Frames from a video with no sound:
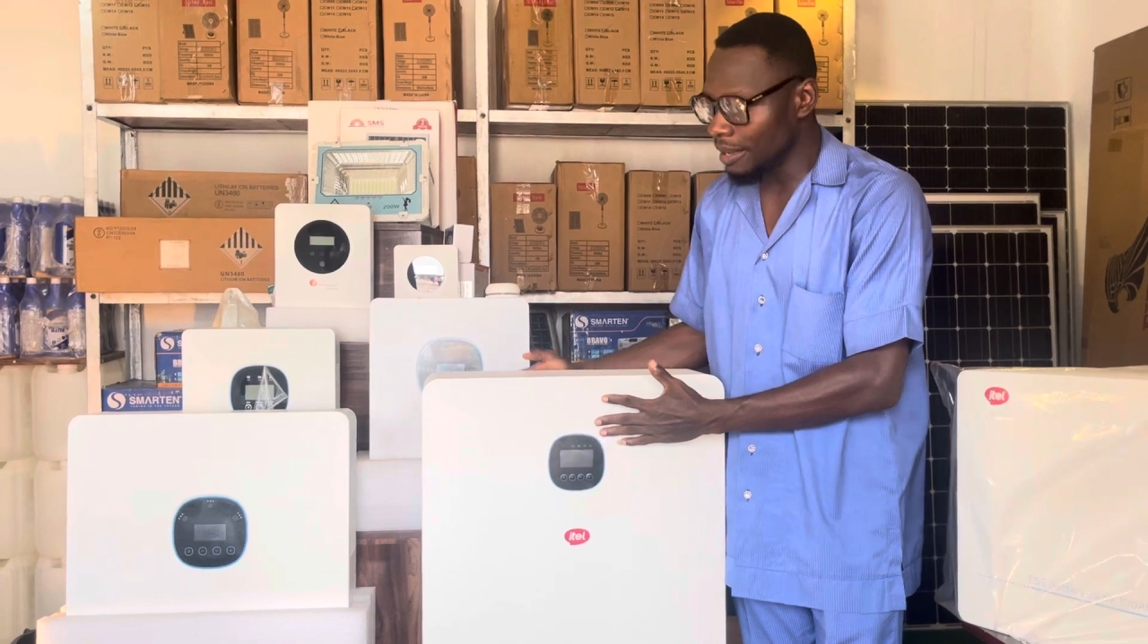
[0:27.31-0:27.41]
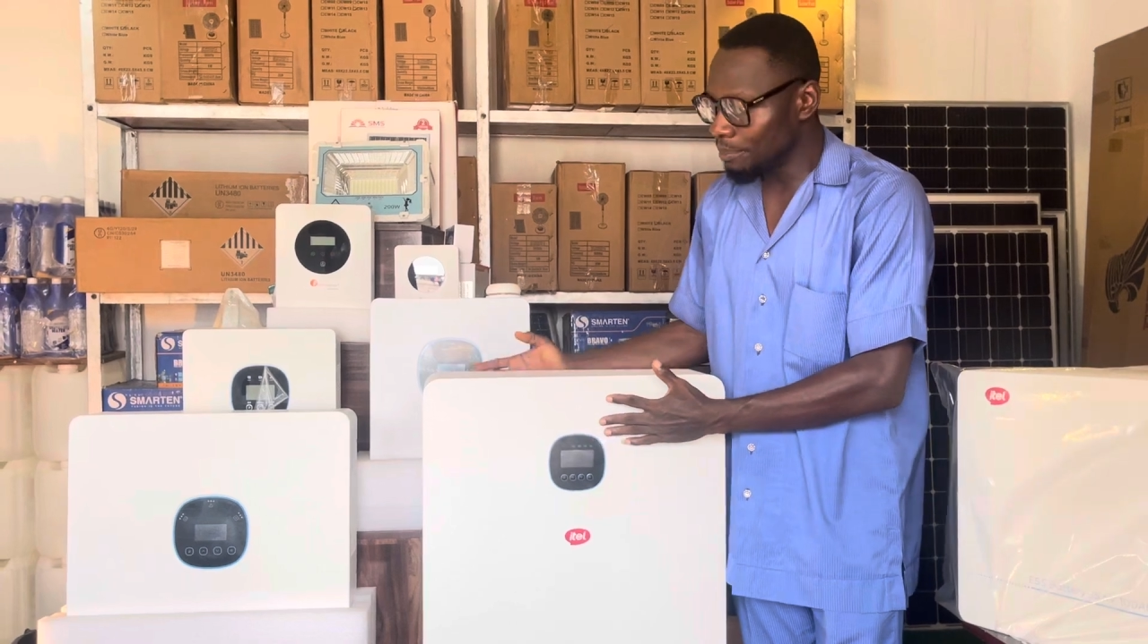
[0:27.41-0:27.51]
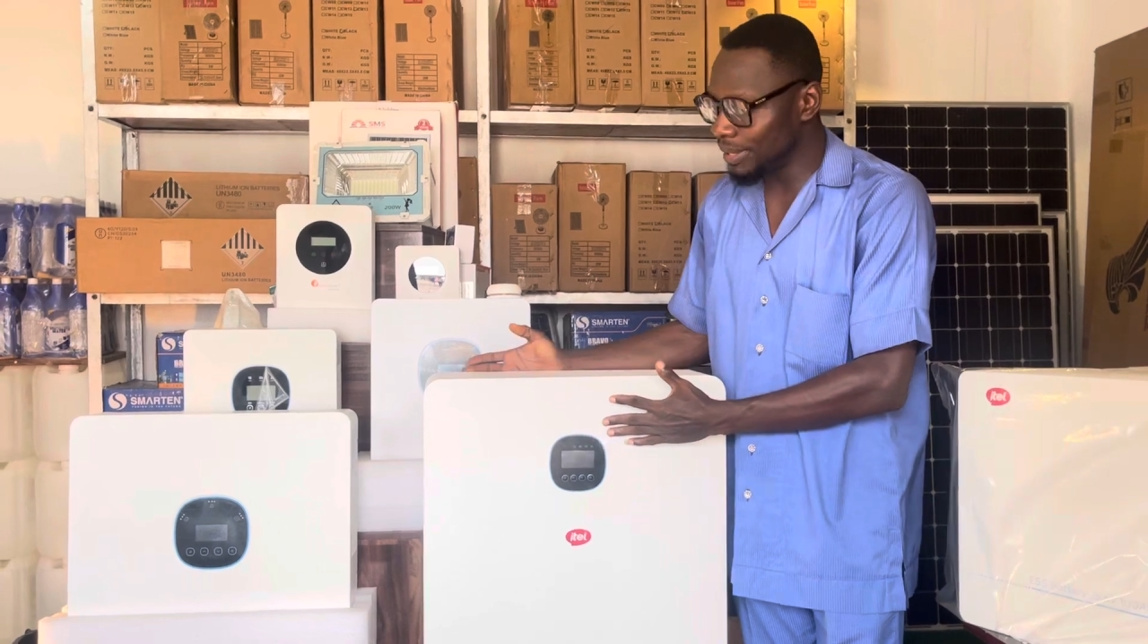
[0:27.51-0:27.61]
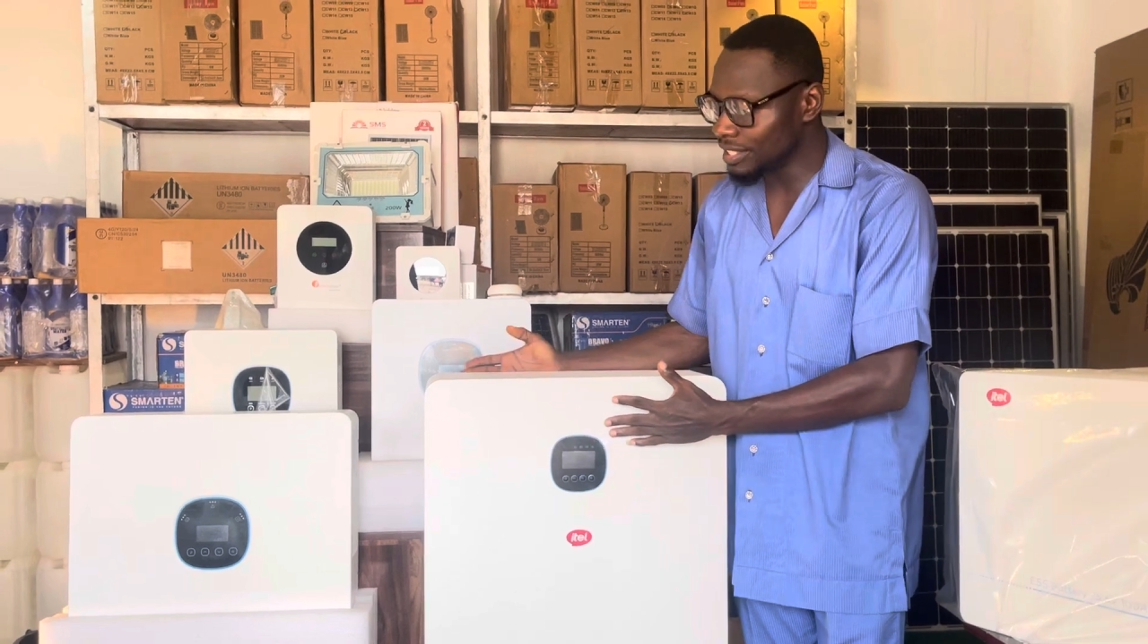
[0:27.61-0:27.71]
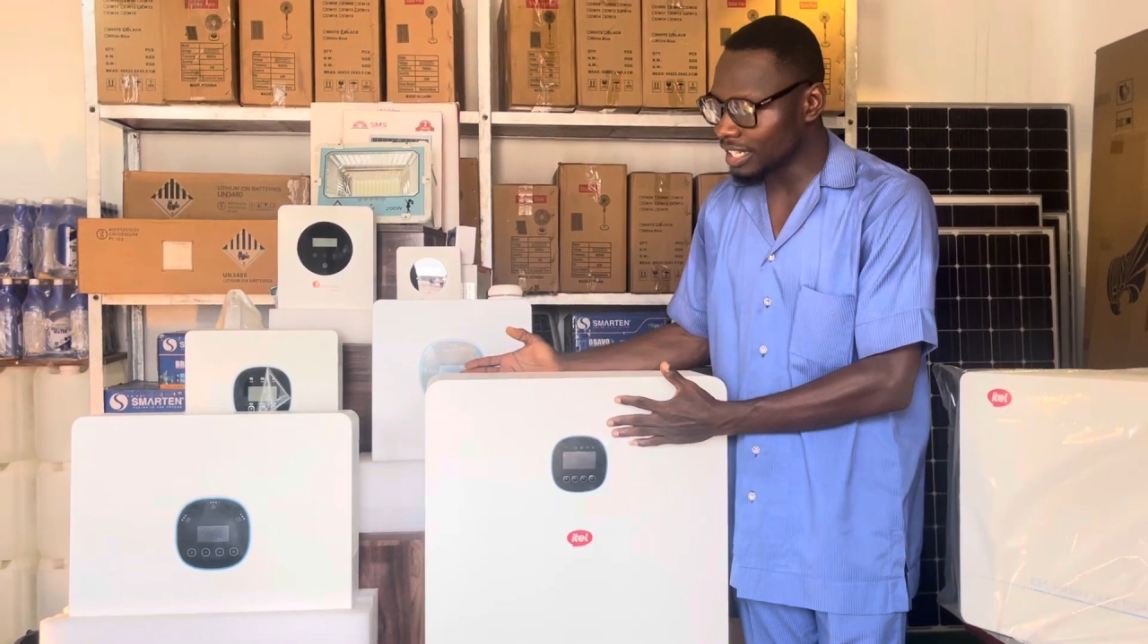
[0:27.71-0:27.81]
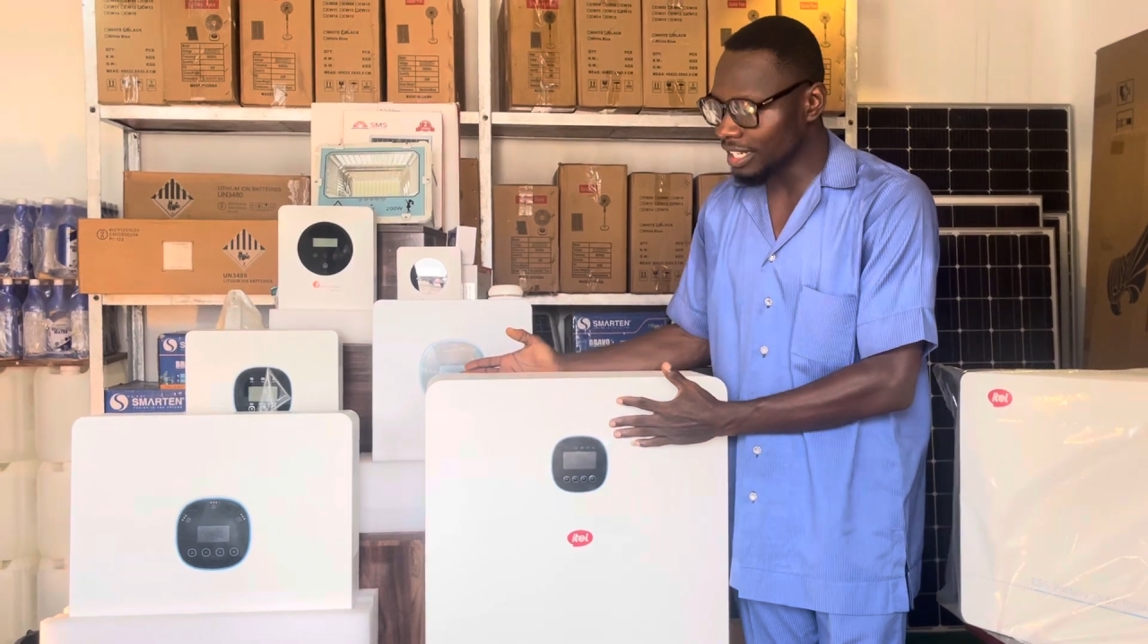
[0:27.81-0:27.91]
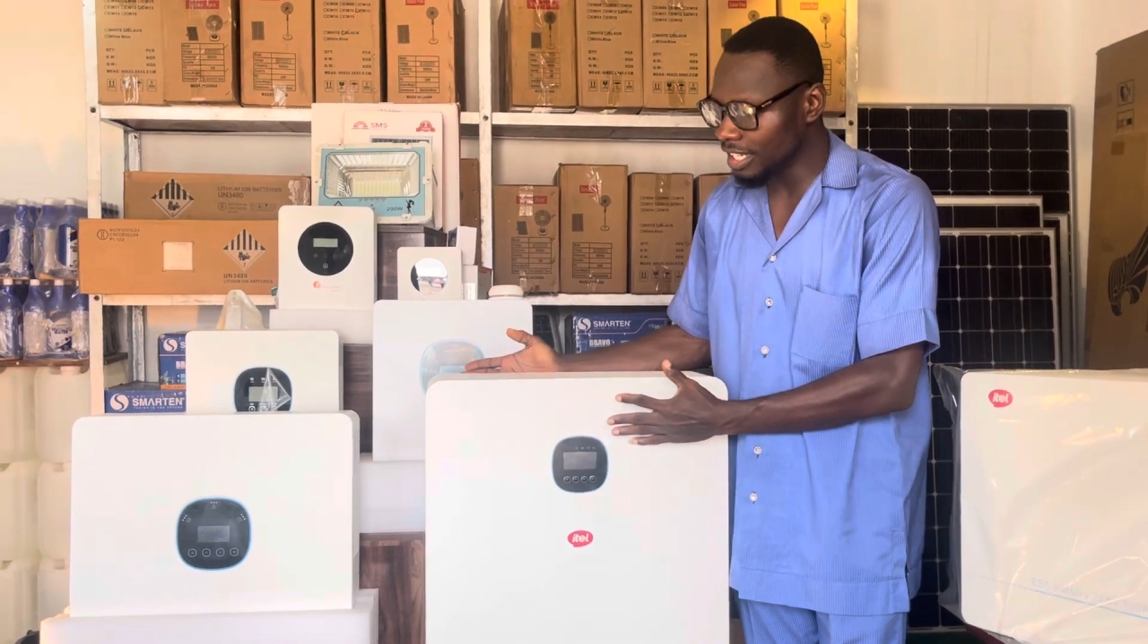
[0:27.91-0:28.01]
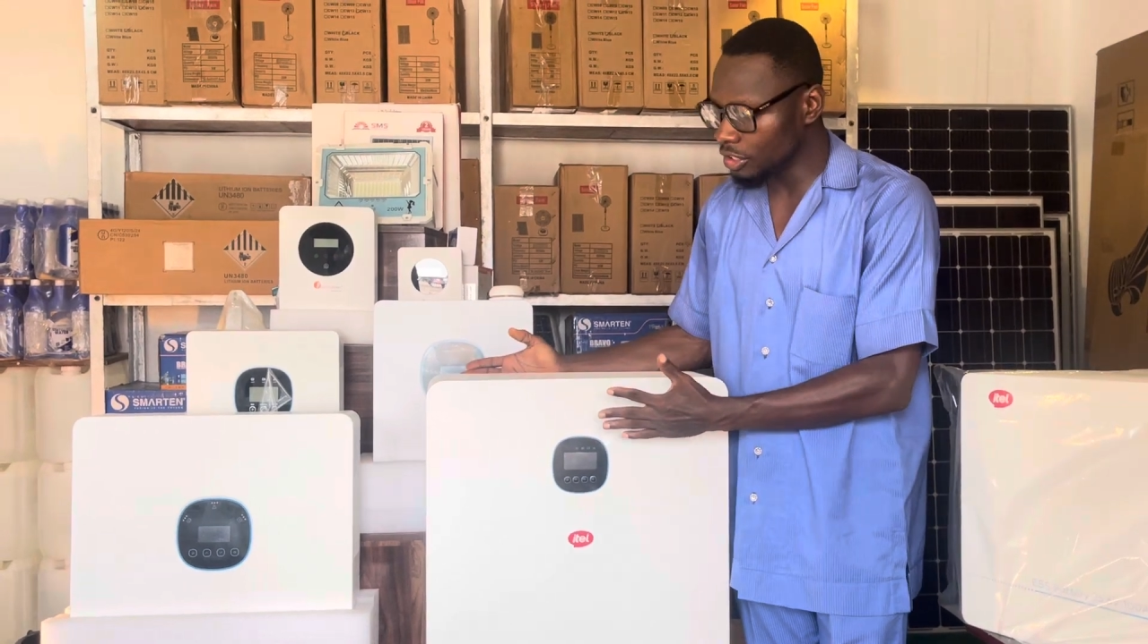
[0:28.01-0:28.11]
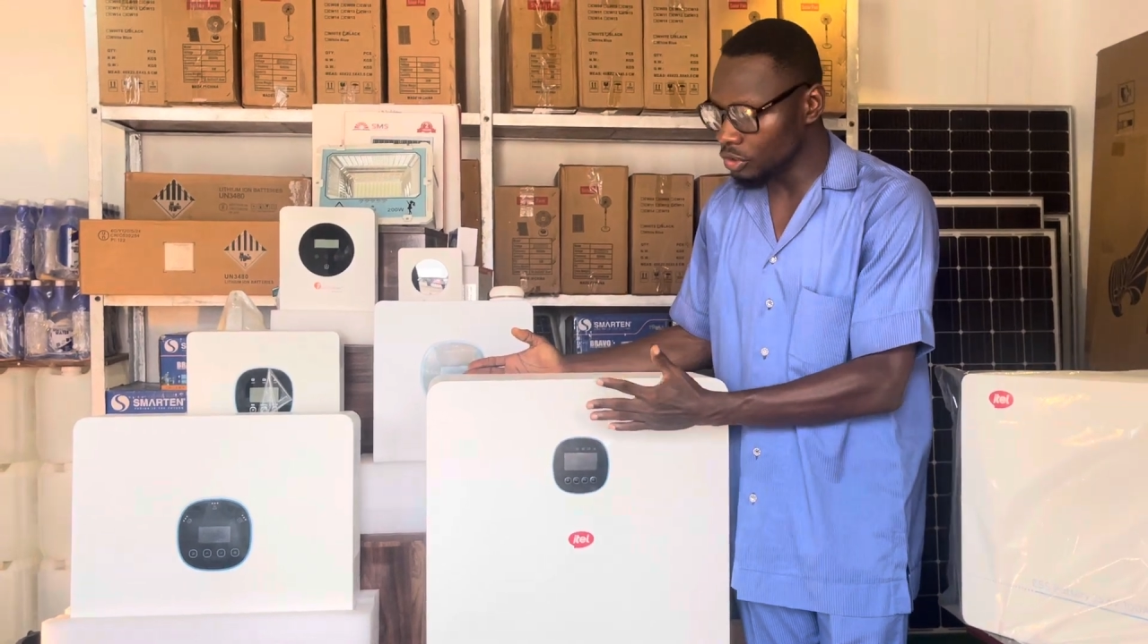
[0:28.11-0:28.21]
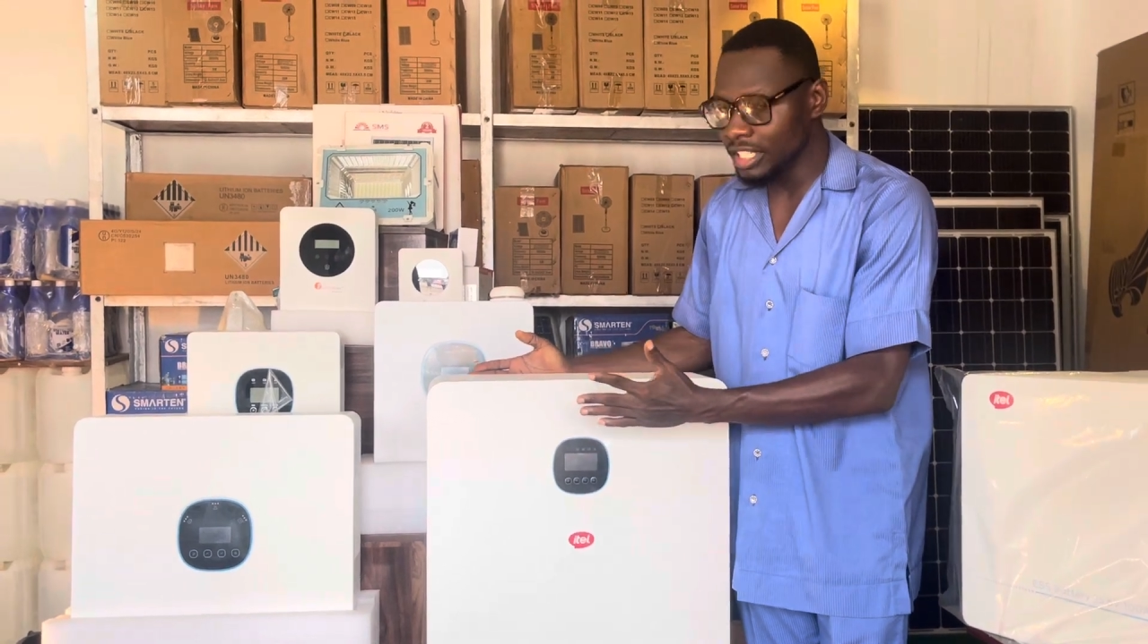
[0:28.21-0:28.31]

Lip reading: Basically, you